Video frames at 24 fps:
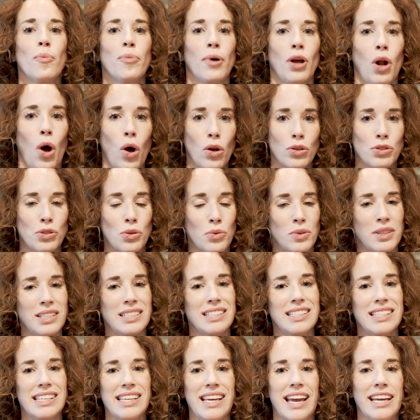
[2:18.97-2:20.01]
but also the
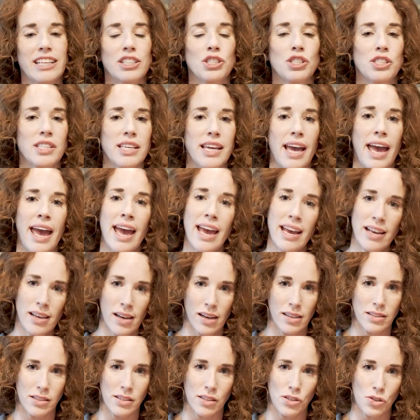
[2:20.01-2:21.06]
THCA
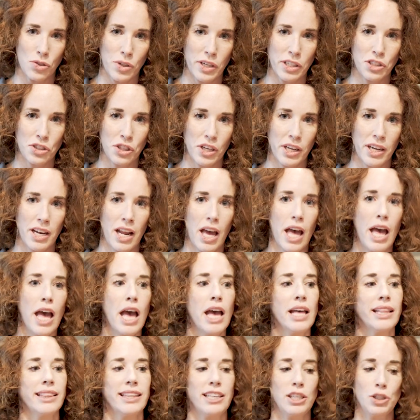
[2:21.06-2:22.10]
concentration.
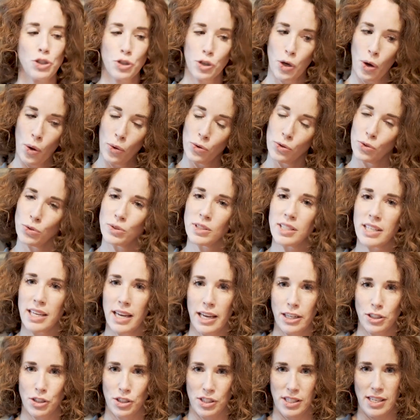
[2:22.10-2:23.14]
The total
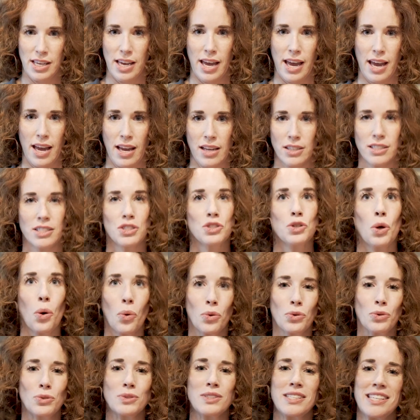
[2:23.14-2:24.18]
THC
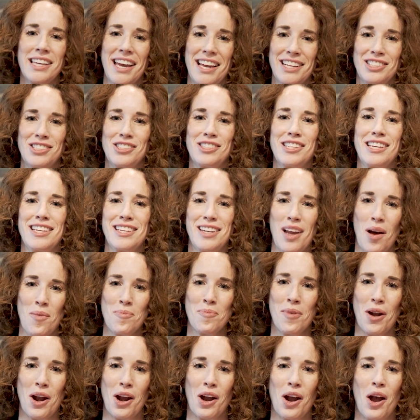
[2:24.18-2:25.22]

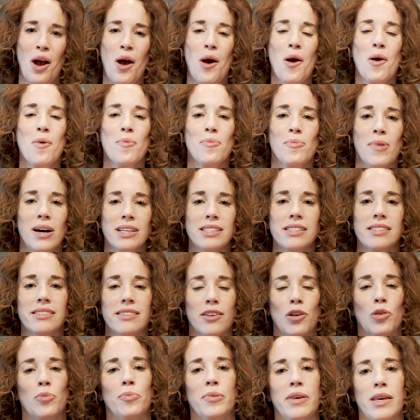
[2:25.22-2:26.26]
number must
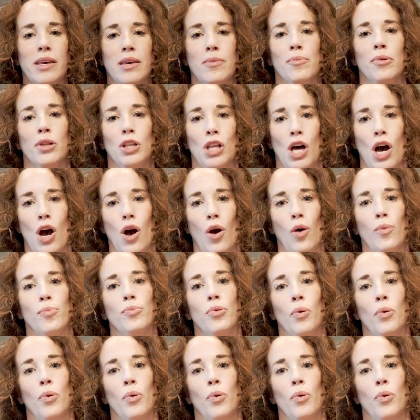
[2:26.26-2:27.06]
still be below